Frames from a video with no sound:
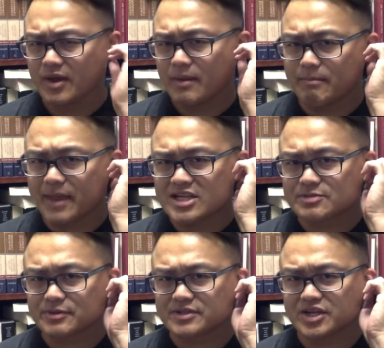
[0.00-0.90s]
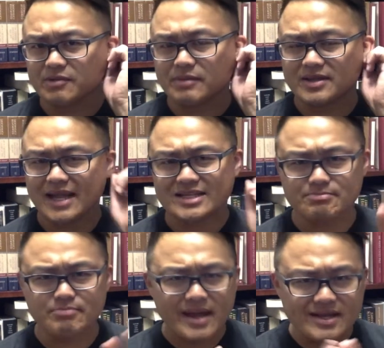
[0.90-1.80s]
man's predicament. That's
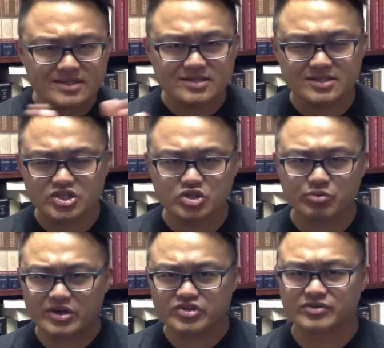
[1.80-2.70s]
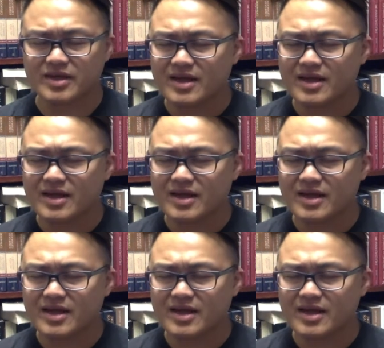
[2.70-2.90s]
man's situation.